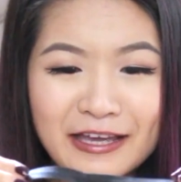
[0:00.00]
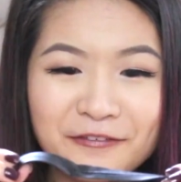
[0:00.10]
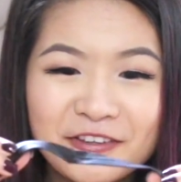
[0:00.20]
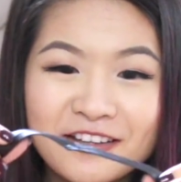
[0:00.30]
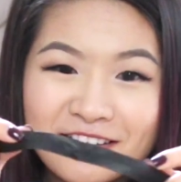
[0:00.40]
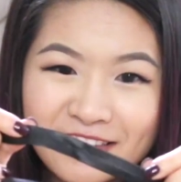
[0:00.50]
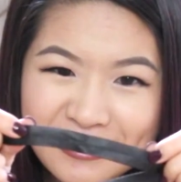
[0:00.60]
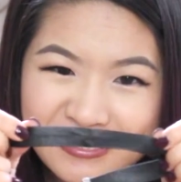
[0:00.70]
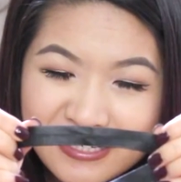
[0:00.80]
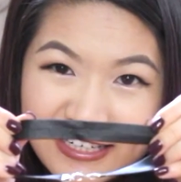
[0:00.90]
if you look on
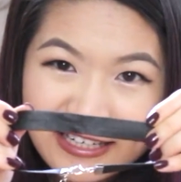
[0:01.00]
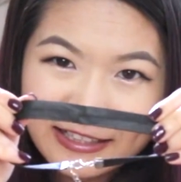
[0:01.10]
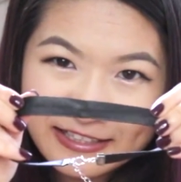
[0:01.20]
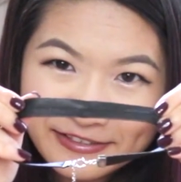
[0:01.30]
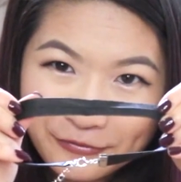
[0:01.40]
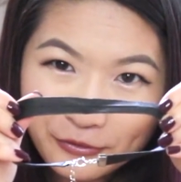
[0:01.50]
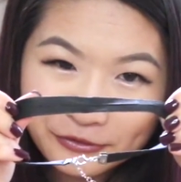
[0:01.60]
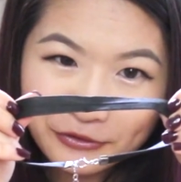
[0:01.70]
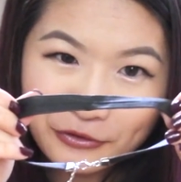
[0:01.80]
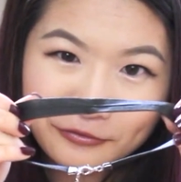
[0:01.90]
the inside, it is
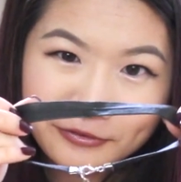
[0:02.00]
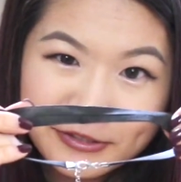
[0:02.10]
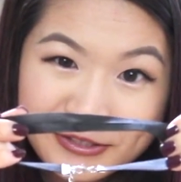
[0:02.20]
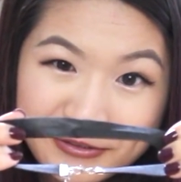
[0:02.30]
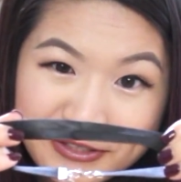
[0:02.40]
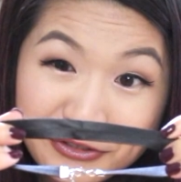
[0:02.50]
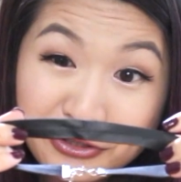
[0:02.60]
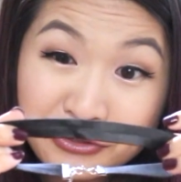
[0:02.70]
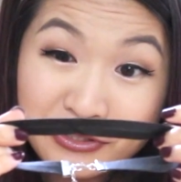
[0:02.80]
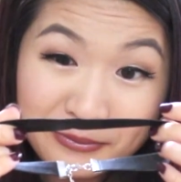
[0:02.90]
folded over, so it is
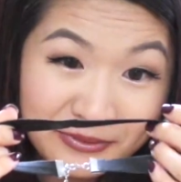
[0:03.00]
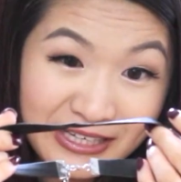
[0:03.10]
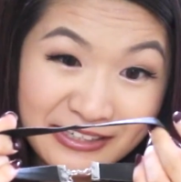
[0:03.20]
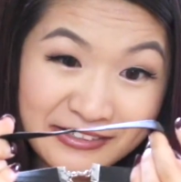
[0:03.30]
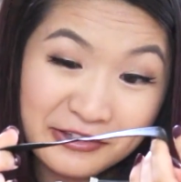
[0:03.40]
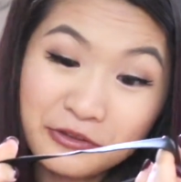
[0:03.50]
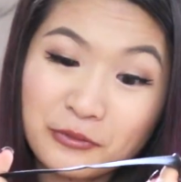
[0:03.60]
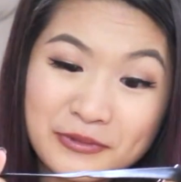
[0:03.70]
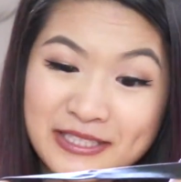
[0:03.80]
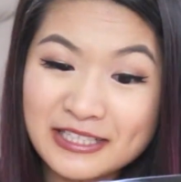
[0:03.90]
double layered. The
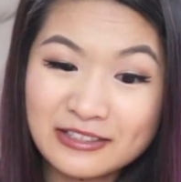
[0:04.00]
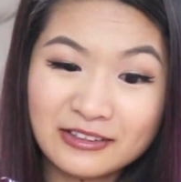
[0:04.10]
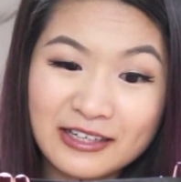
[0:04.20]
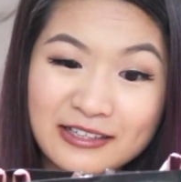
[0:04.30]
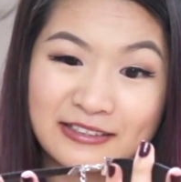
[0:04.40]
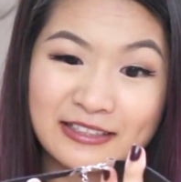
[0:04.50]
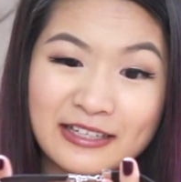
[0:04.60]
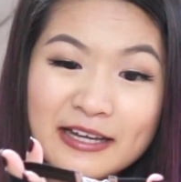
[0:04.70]
other one was single layered.